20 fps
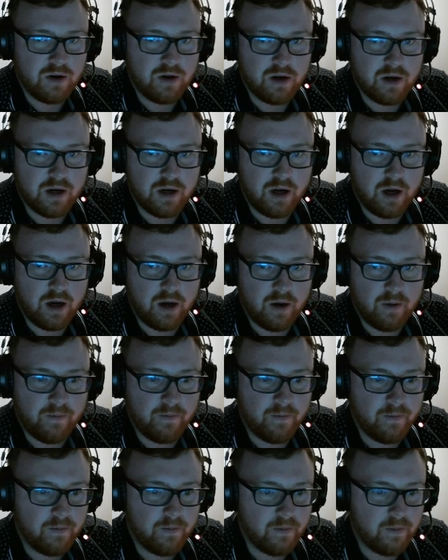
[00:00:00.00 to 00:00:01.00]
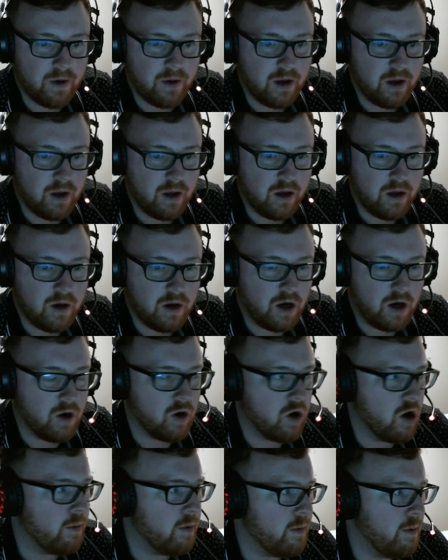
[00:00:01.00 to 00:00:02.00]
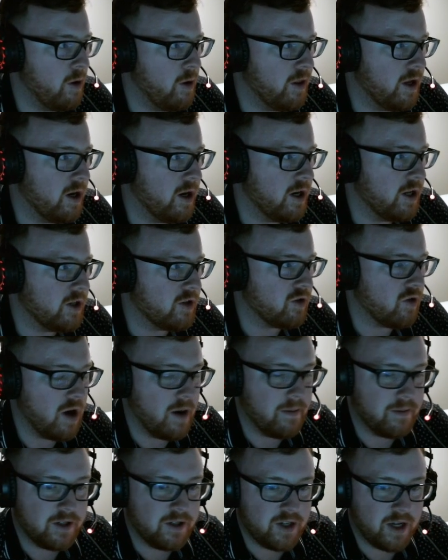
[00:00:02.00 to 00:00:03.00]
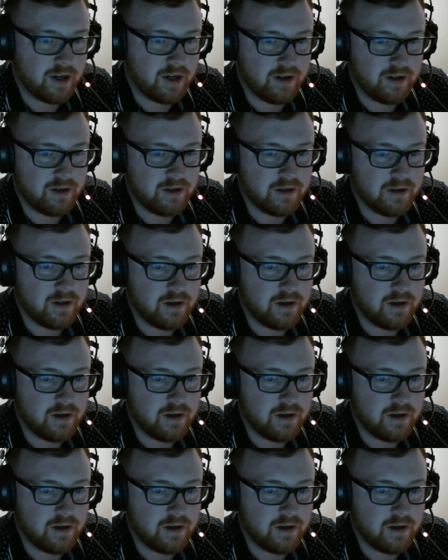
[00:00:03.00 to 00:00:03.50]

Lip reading: I'll go and promote that on Instagram in a second.